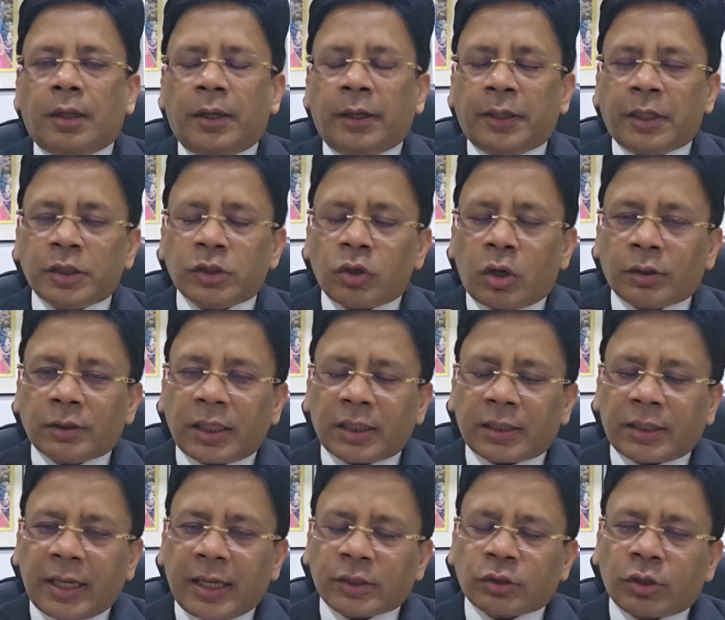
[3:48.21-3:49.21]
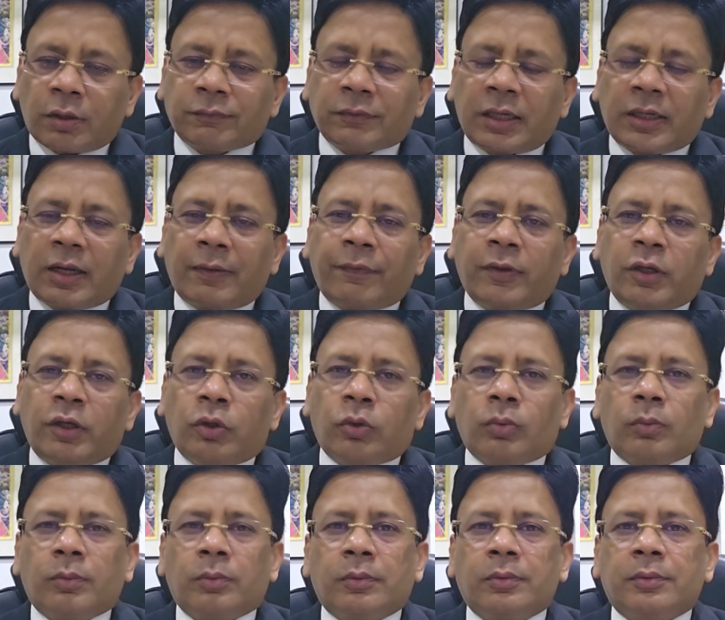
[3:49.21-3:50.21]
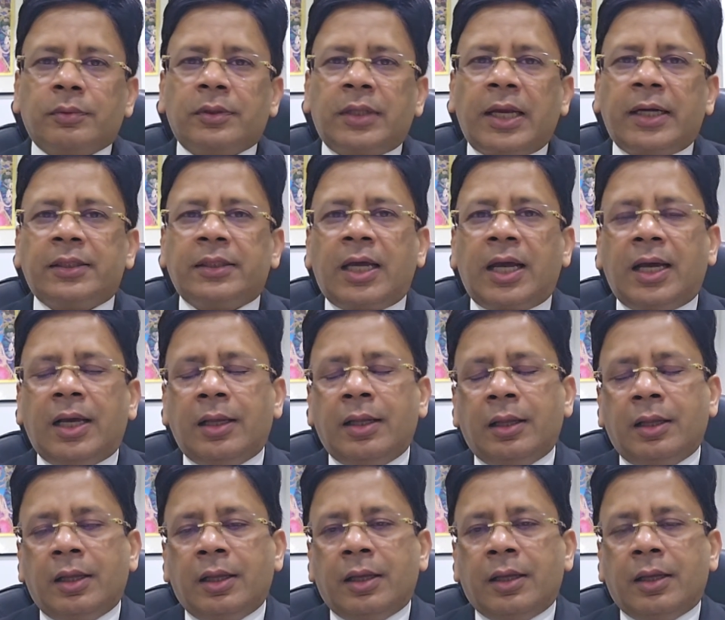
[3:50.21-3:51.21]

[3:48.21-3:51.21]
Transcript: it is not the case of the revenue that the